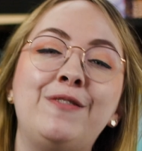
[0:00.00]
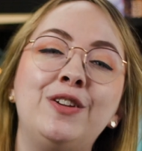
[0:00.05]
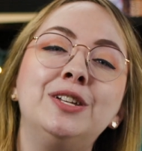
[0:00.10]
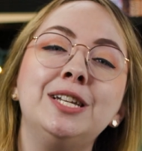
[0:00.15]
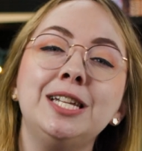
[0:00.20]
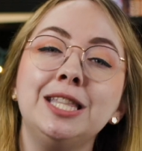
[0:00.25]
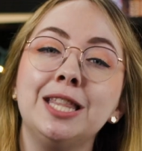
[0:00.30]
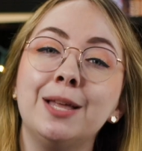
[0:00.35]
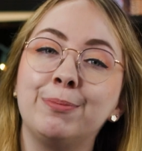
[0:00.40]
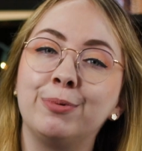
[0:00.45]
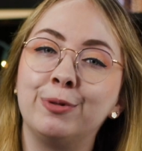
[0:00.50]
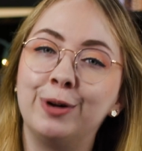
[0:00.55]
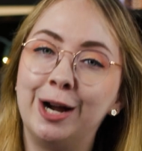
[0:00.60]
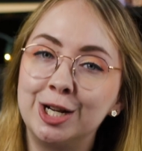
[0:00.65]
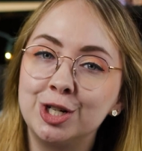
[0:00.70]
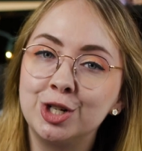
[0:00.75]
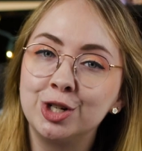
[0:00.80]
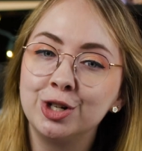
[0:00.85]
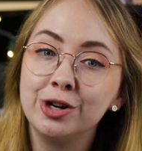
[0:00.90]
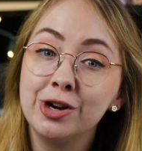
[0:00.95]
feeling the
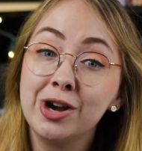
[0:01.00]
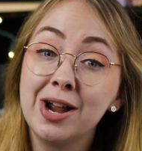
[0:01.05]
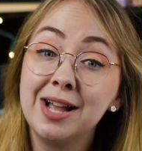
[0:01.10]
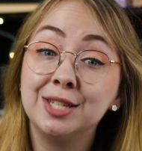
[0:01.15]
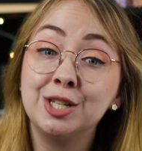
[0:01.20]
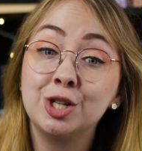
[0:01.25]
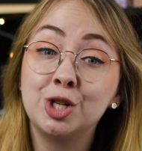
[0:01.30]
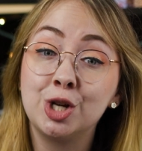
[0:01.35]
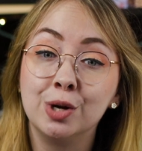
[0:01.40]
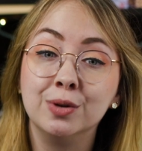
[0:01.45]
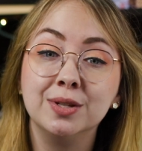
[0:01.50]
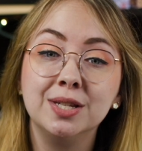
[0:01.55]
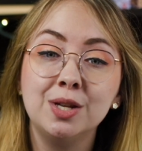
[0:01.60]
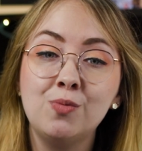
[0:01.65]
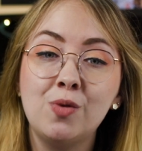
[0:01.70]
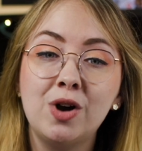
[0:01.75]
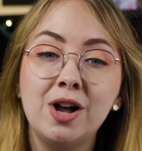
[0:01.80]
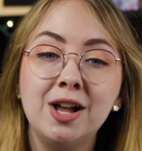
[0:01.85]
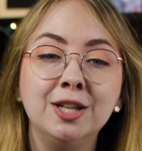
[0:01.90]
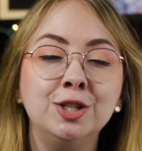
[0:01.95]
pressure as a
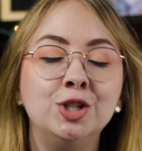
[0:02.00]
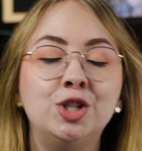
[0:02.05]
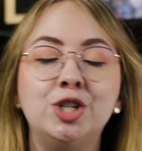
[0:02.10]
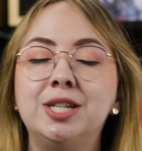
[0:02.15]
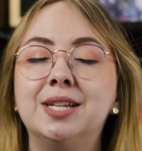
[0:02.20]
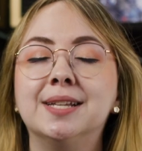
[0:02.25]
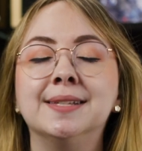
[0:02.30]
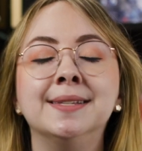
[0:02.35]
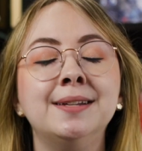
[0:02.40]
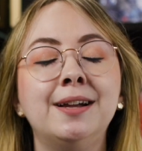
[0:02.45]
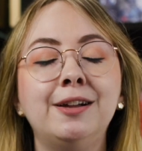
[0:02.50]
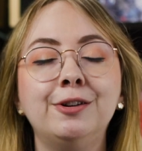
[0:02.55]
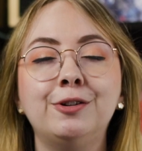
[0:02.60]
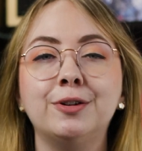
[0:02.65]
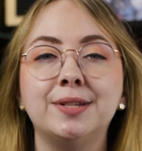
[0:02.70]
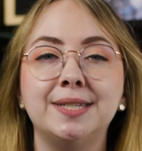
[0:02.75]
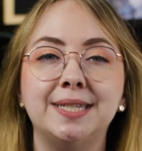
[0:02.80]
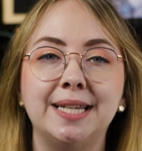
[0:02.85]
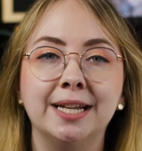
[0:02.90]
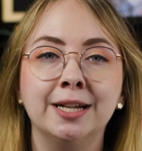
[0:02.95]
chosen one. She doesn't
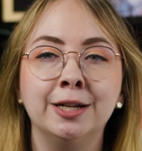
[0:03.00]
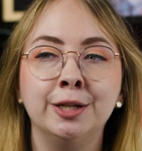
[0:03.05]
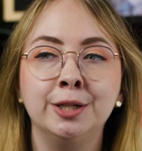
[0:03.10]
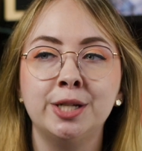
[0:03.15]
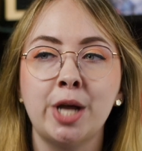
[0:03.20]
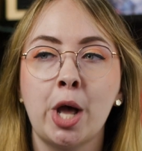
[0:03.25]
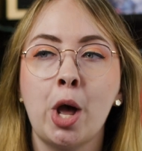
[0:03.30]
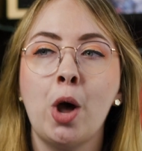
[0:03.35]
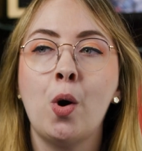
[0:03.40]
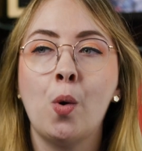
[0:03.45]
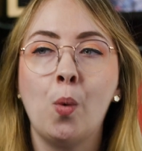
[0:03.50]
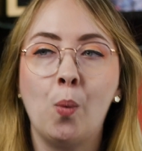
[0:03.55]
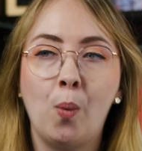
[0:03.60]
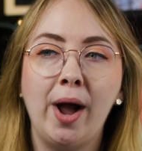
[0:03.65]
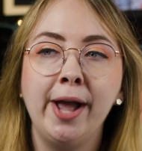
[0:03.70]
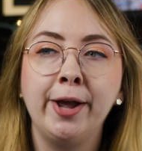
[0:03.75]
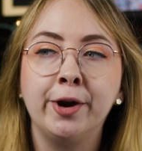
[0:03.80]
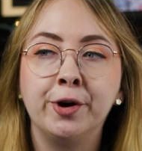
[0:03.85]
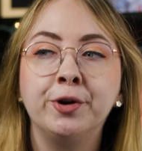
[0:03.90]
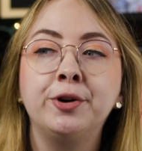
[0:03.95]
understand
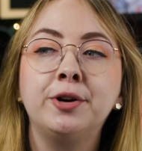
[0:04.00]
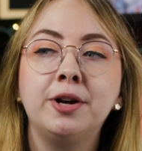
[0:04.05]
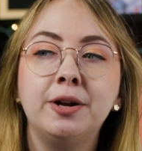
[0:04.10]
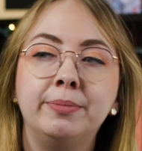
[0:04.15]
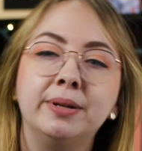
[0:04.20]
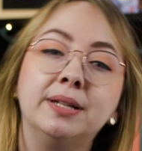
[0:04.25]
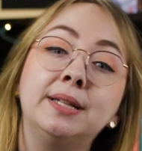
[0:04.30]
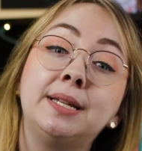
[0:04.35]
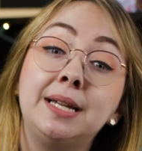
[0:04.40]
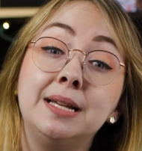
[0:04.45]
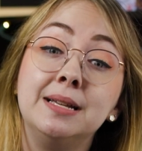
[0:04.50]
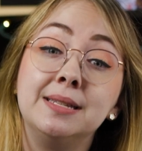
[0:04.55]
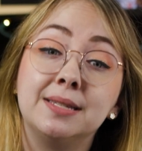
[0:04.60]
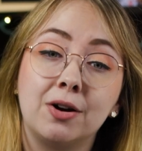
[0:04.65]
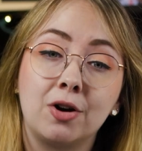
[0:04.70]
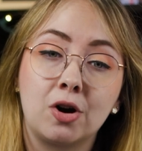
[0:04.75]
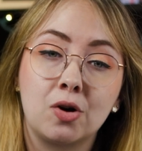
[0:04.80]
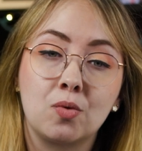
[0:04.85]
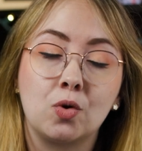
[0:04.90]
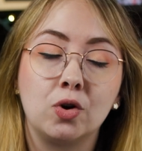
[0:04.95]
why her abilities
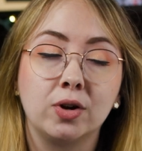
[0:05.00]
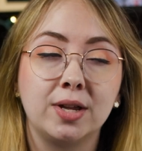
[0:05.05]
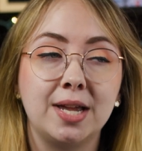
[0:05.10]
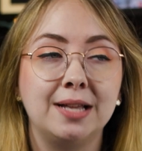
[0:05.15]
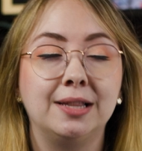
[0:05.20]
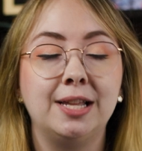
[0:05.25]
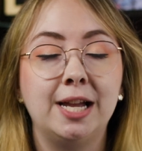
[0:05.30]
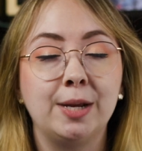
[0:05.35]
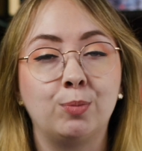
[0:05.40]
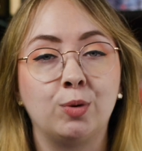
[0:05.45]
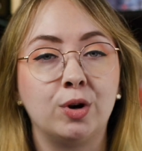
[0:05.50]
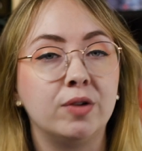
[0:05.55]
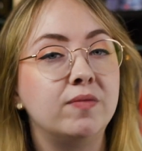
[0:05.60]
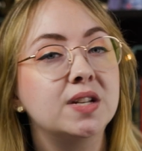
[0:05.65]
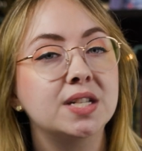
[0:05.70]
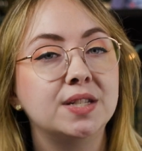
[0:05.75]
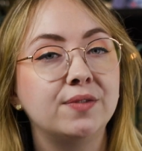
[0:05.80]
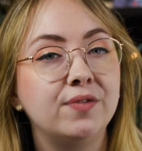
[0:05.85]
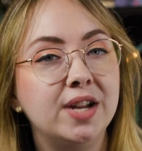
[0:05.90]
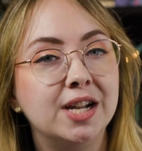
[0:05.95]
aren't working like
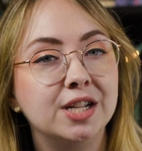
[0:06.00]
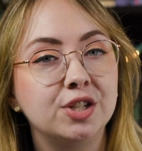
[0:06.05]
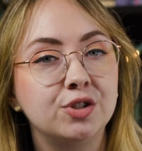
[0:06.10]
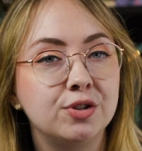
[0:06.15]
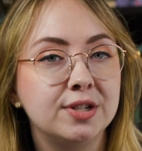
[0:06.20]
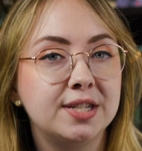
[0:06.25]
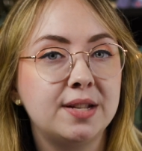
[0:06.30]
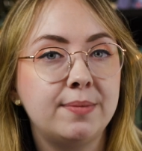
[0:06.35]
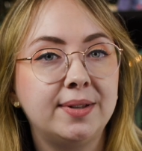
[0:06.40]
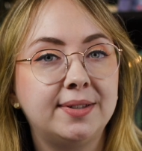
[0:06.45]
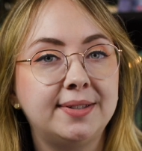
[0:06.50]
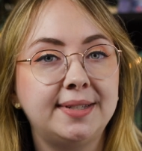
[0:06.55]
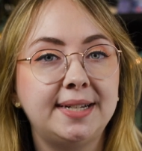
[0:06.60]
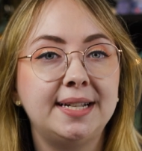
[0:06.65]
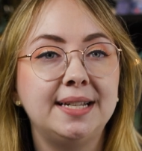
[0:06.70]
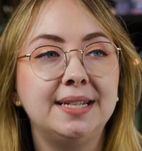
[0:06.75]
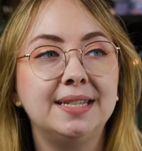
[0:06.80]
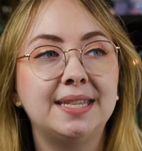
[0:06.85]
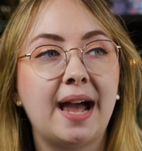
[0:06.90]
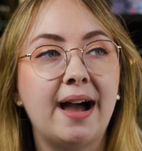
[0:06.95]
previous Fenestra's
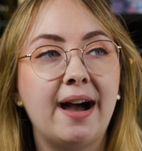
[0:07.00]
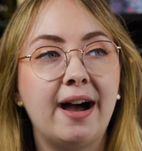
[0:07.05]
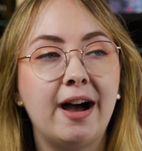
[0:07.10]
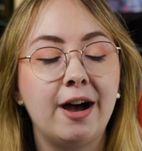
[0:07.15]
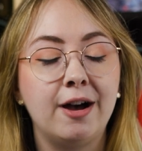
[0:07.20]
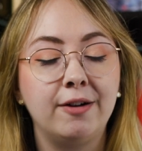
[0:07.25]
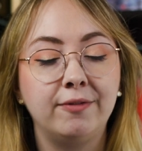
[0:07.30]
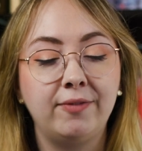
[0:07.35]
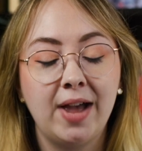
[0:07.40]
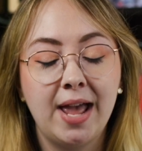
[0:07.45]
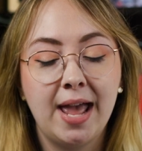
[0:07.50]
abilities have.